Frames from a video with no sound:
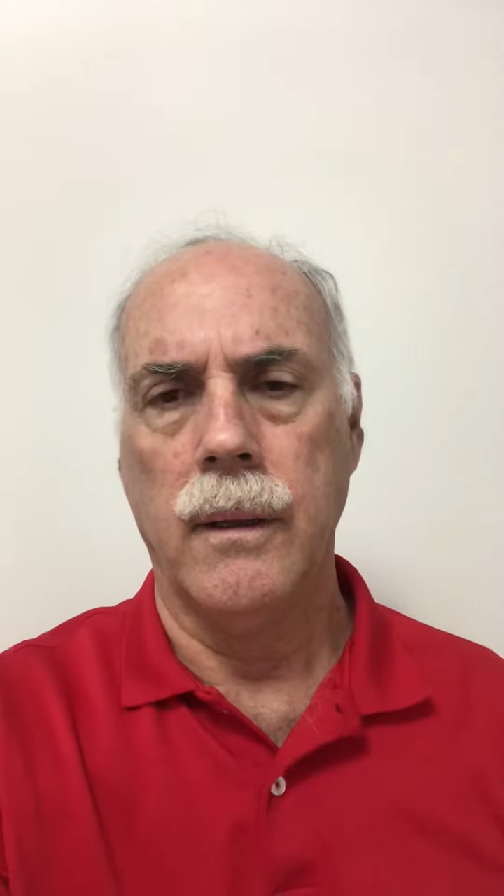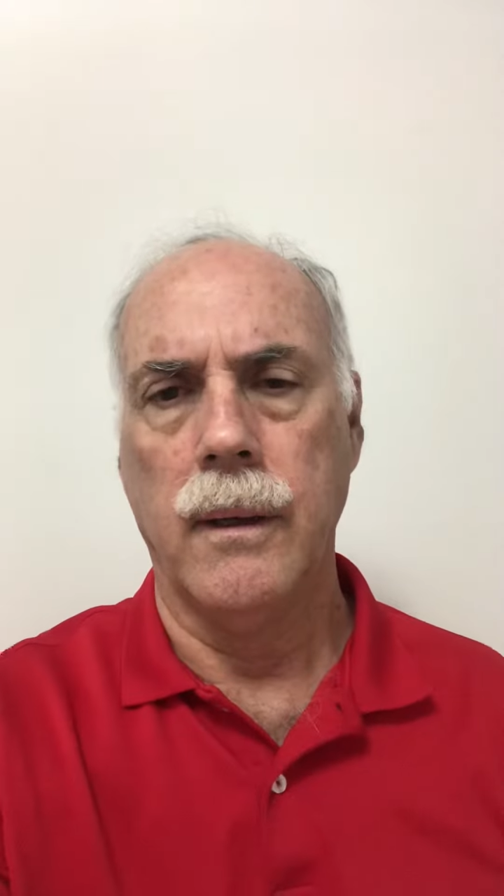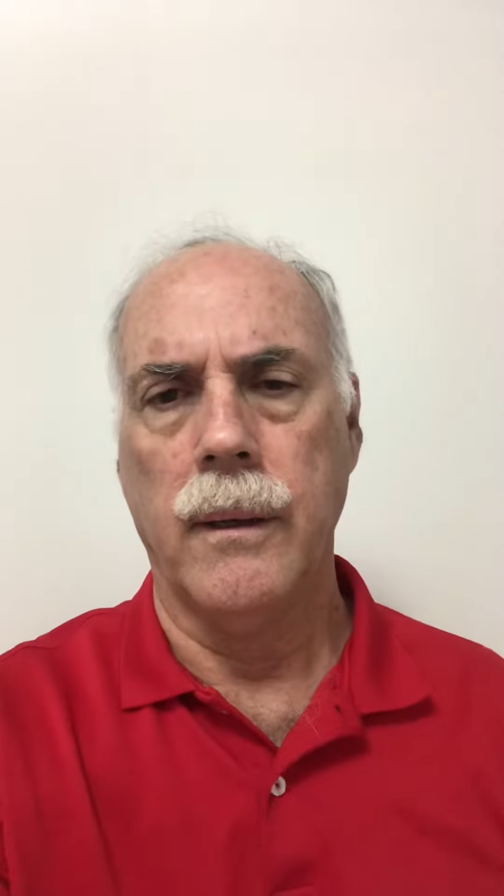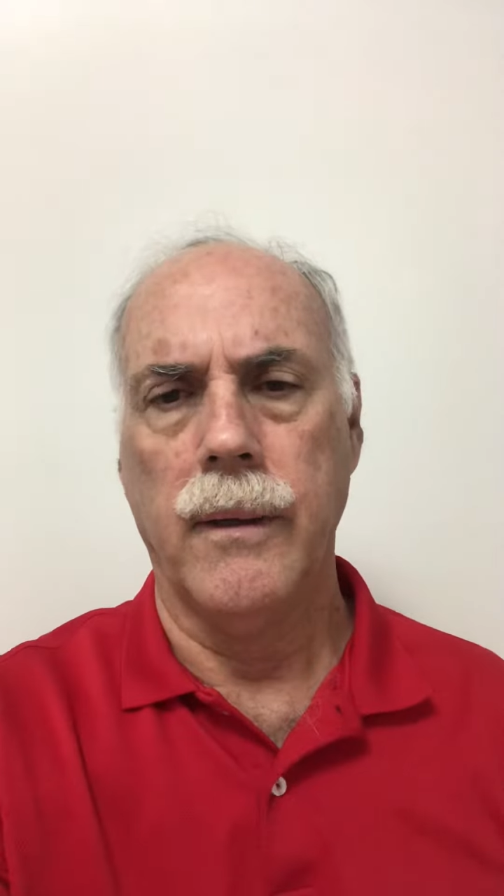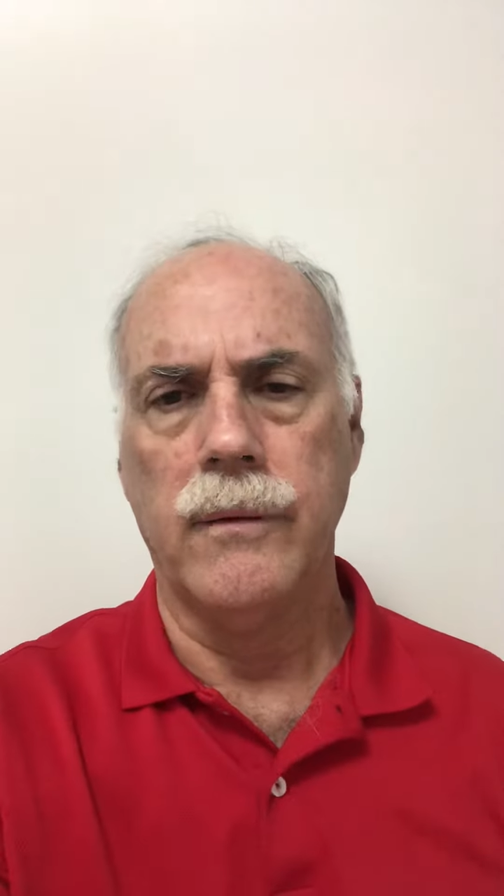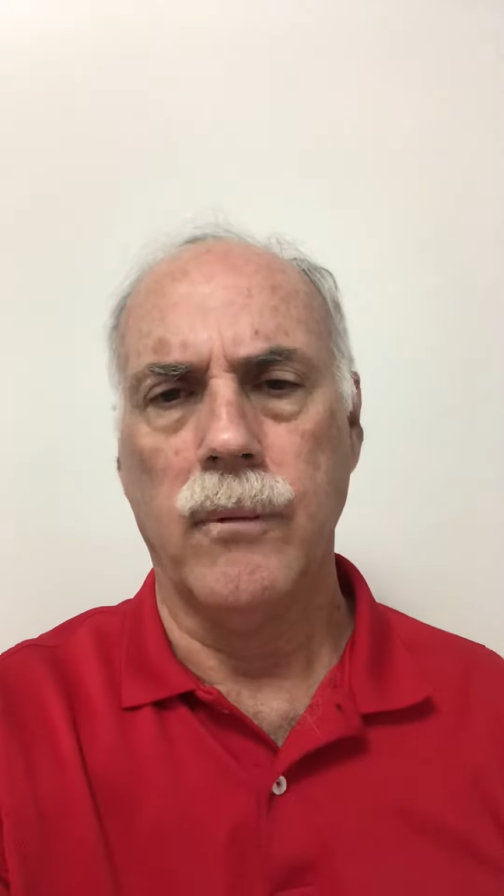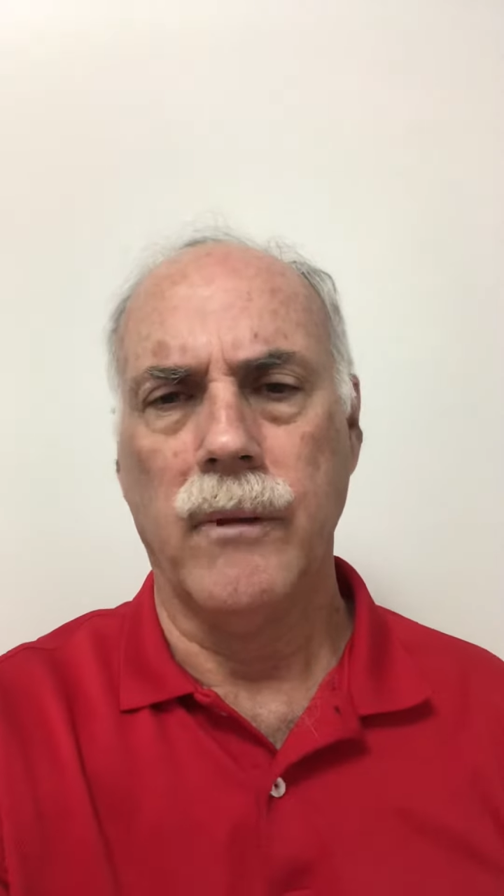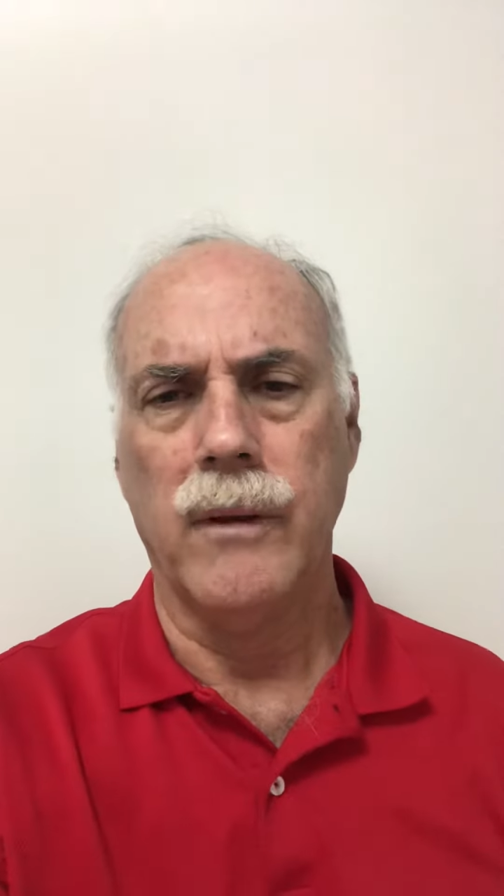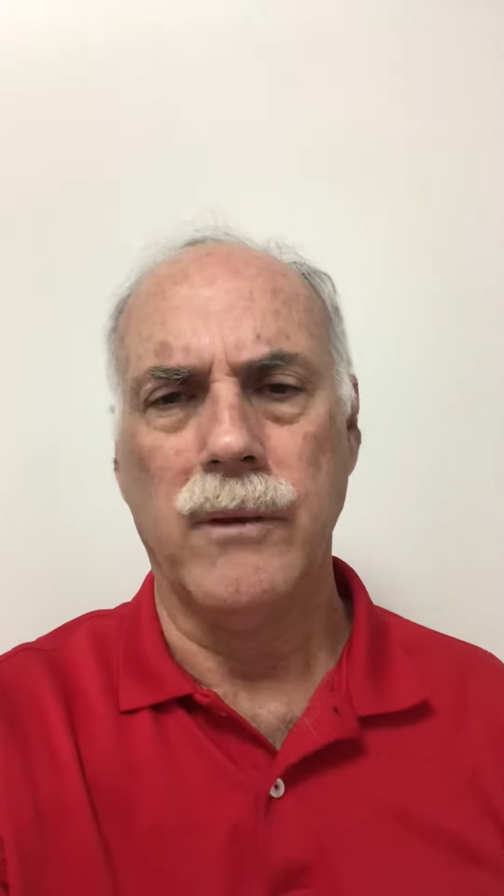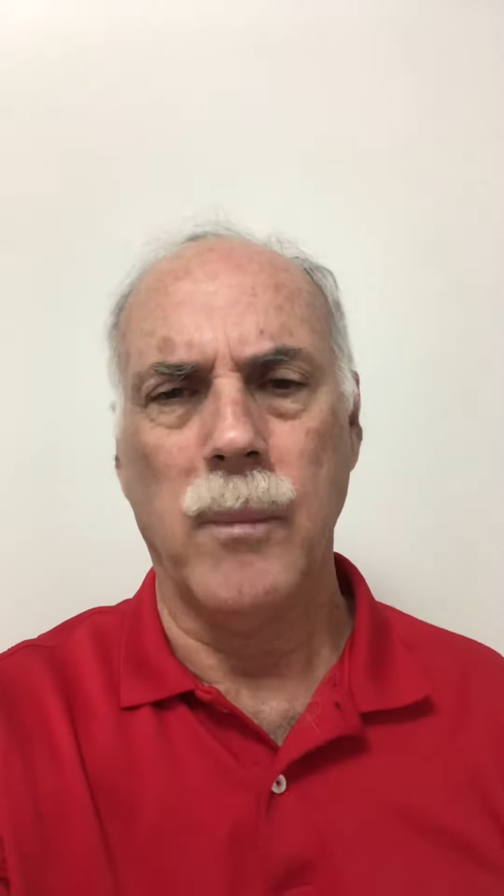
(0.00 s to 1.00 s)
That's
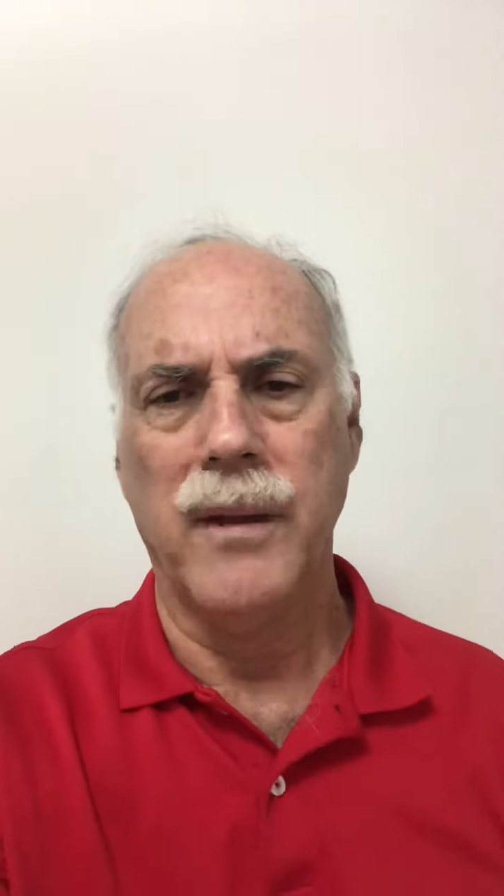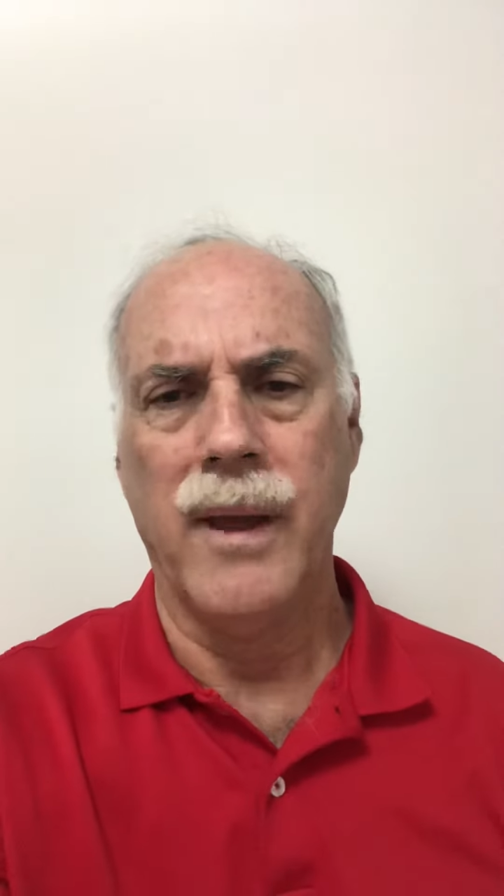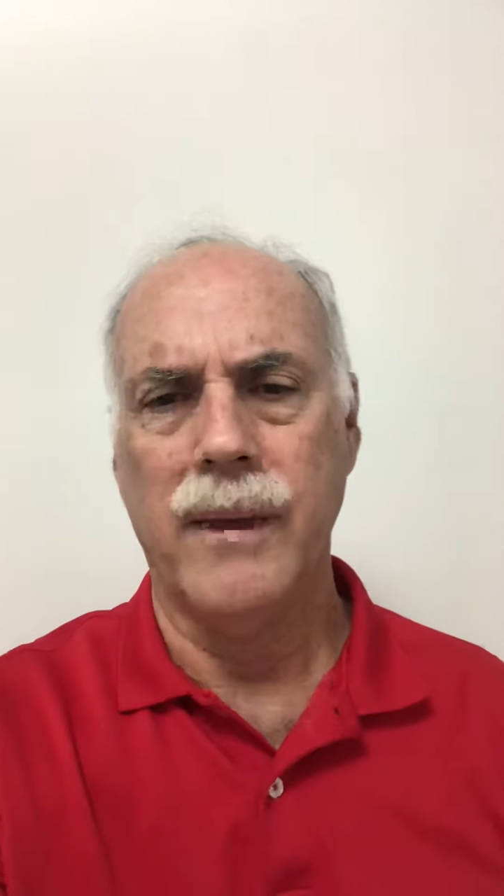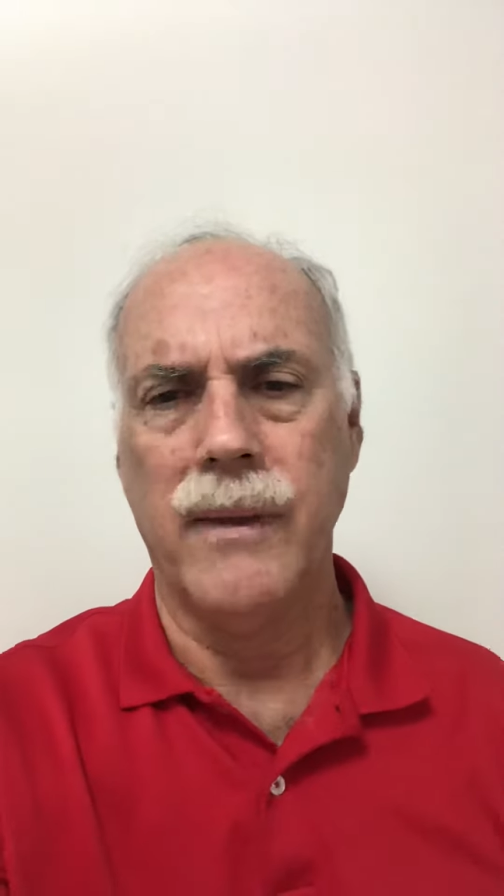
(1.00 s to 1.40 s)
that's I mean